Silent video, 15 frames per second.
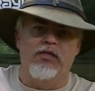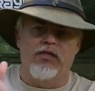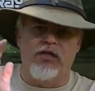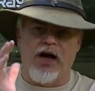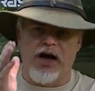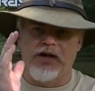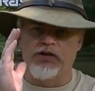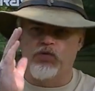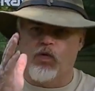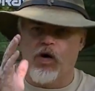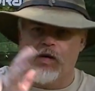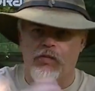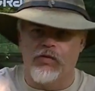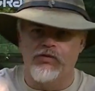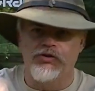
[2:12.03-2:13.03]
that's where
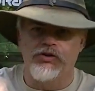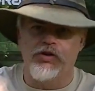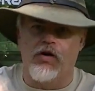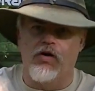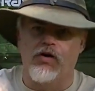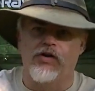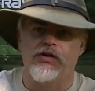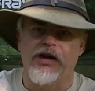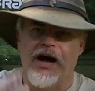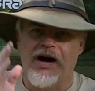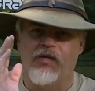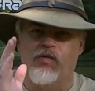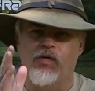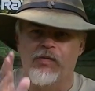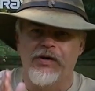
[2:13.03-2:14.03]
I'm going to start, because I
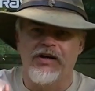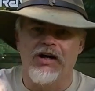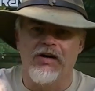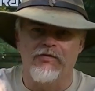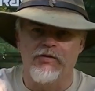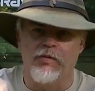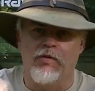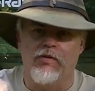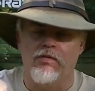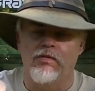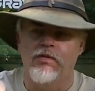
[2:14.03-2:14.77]
want to be comfortable.